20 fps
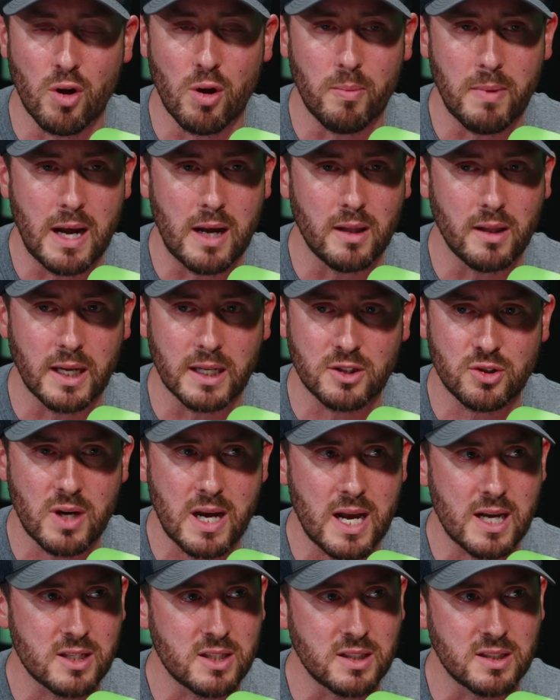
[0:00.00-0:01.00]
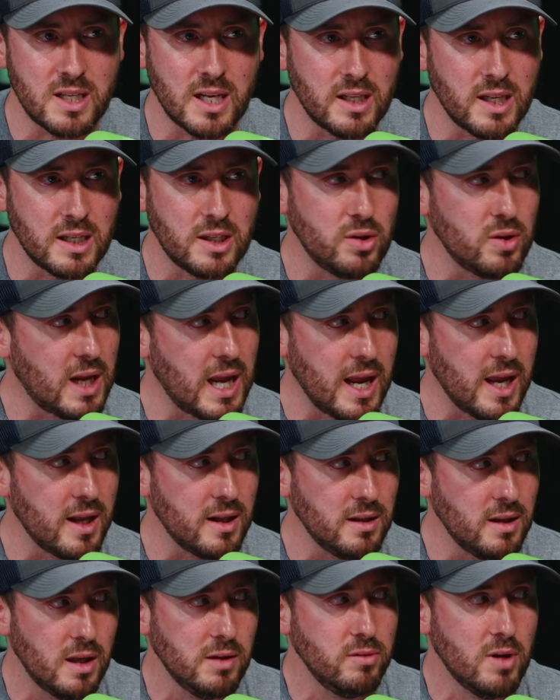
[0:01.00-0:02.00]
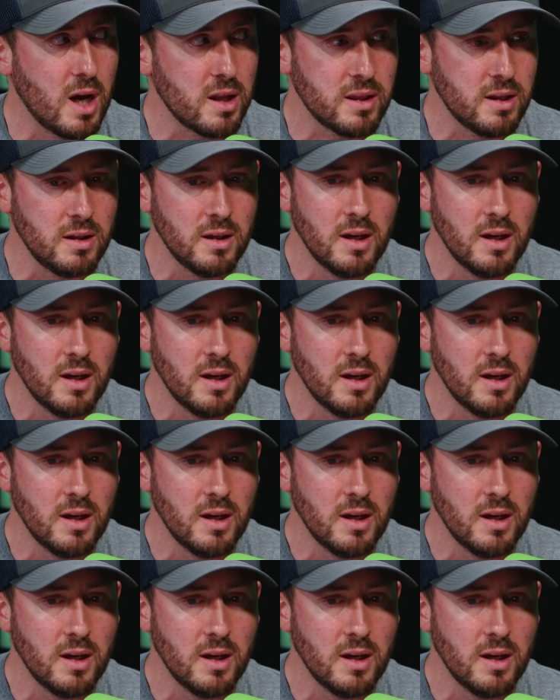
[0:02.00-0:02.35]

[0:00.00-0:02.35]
them out like trash and say like you can't, nothing.